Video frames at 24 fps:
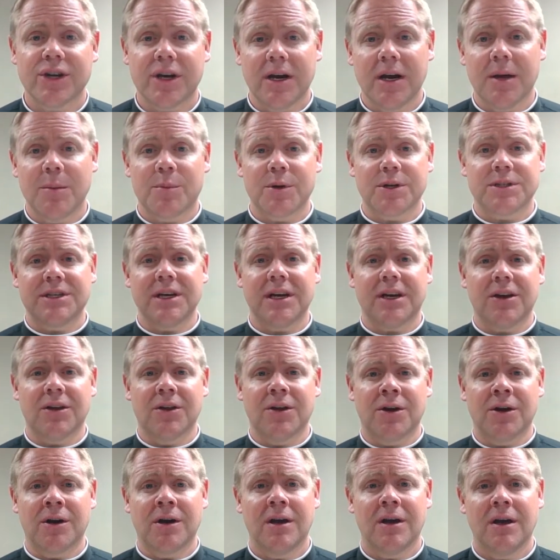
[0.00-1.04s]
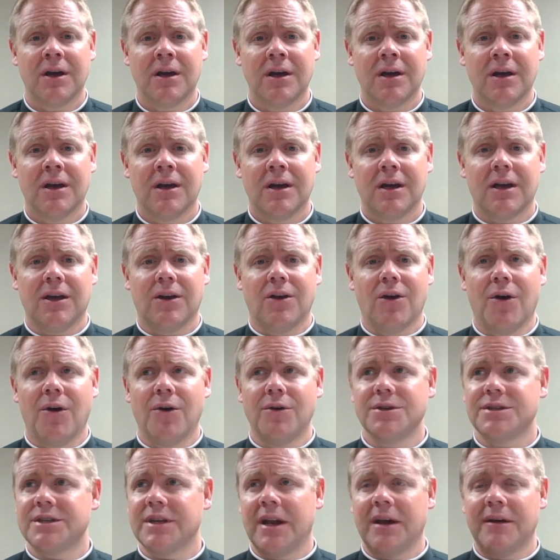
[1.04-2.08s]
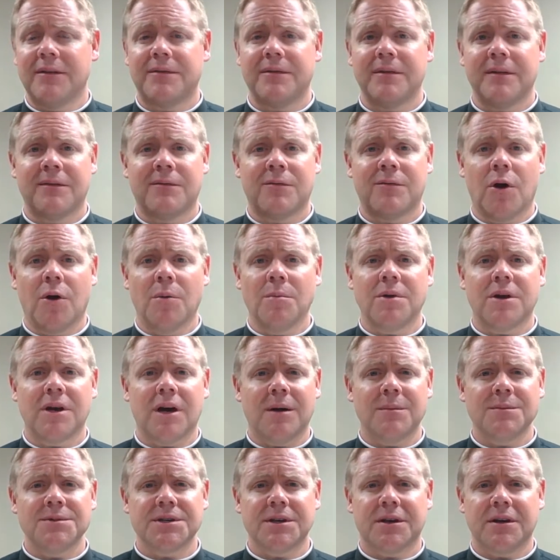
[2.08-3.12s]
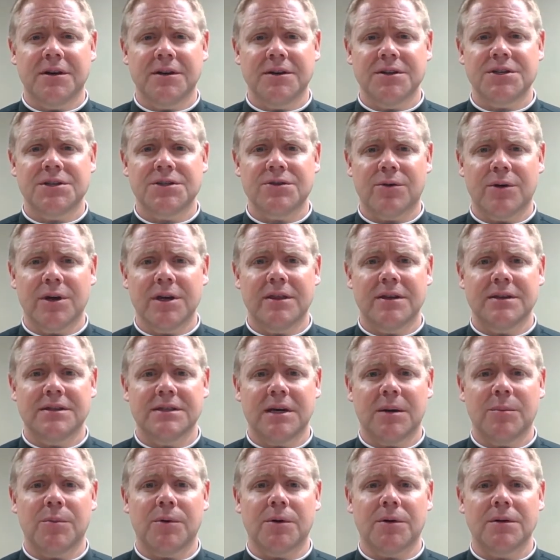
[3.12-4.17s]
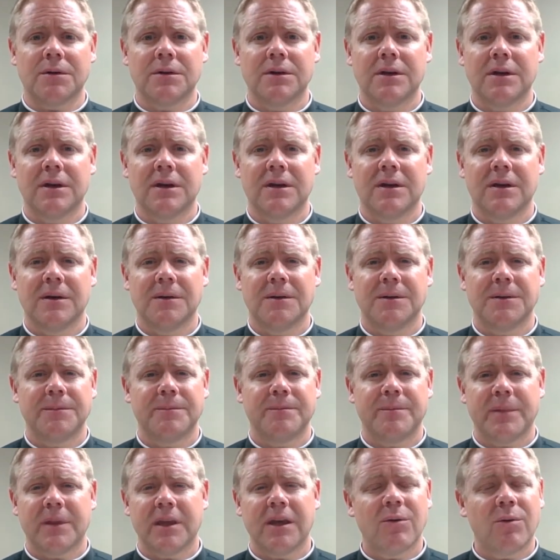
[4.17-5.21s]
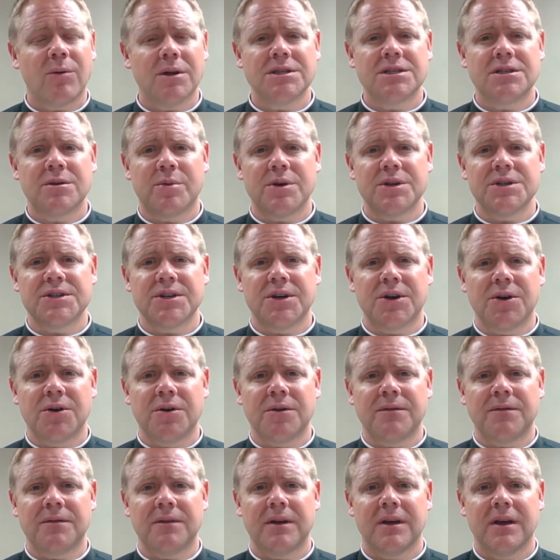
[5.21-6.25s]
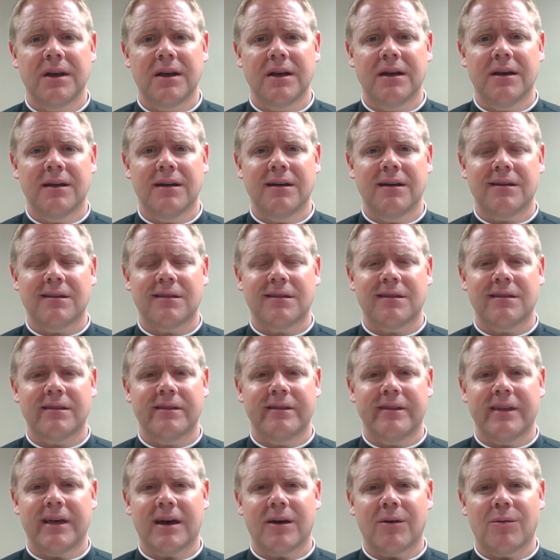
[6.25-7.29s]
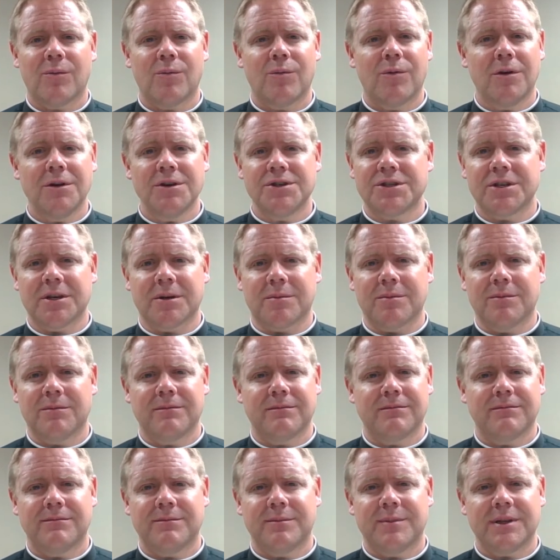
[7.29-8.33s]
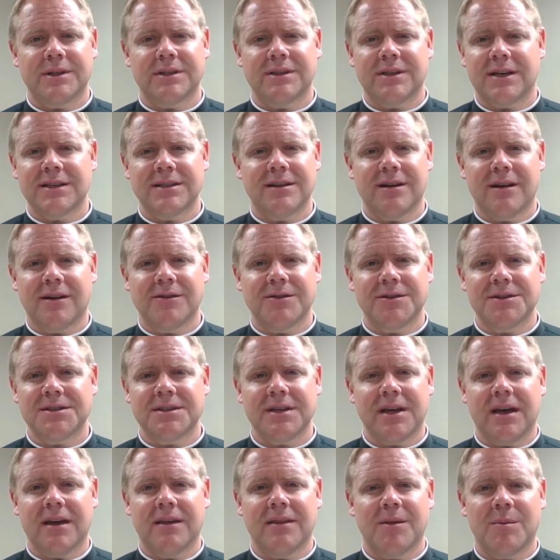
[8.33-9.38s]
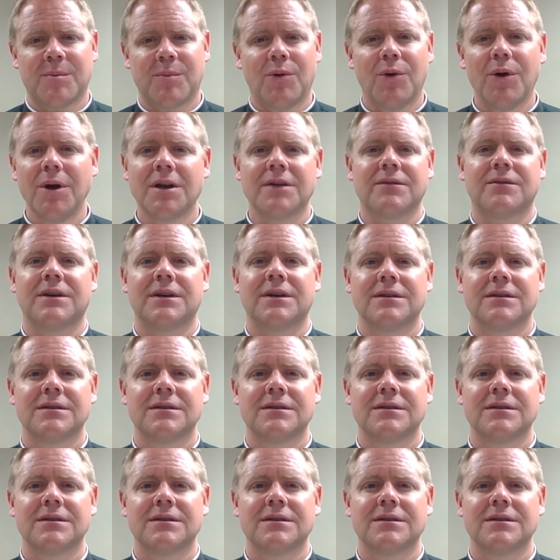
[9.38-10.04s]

And in particular, he knows that if Rome comes, they're going to destroy the temple. He wants to preserve that worship, but doesn't understand the point of it.